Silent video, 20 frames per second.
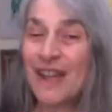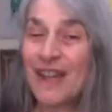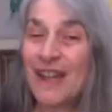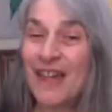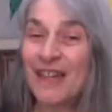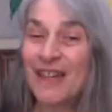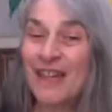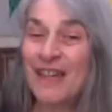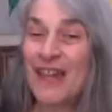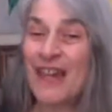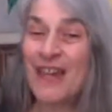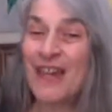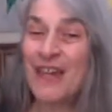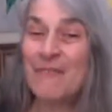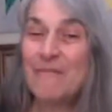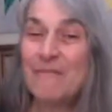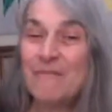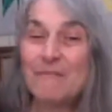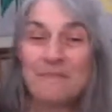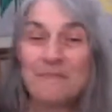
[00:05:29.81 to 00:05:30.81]
And yet,
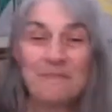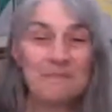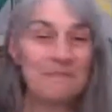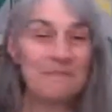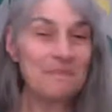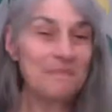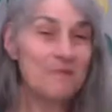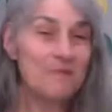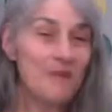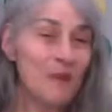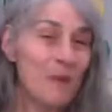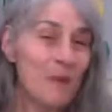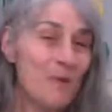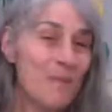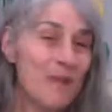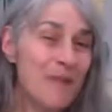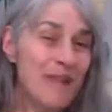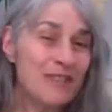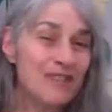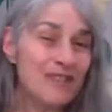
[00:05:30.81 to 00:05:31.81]
who
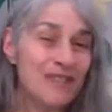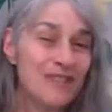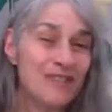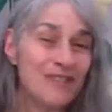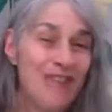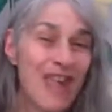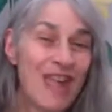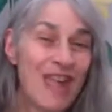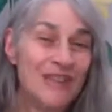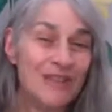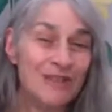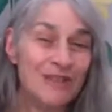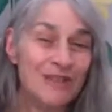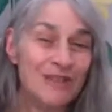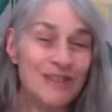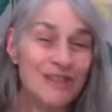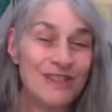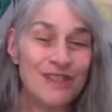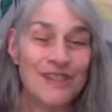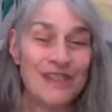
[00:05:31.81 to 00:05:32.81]
makes their
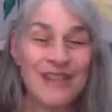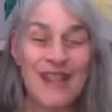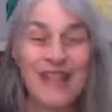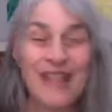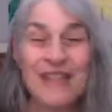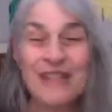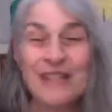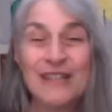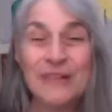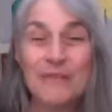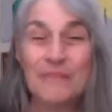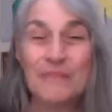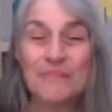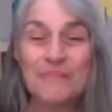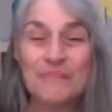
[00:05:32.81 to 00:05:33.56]
schedules? They do.